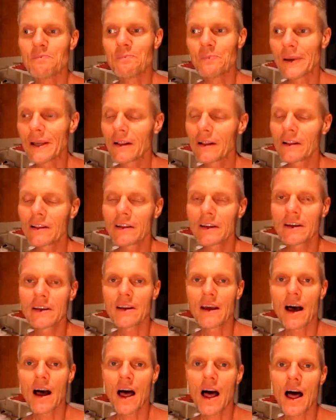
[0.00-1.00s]

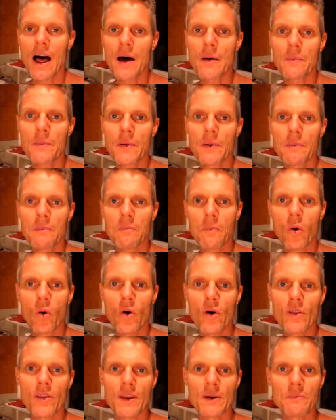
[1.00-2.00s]
building up
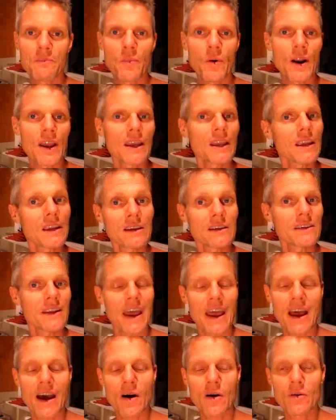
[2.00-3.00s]
more than breaking
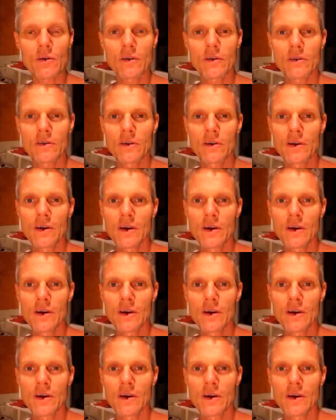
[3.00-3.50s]
down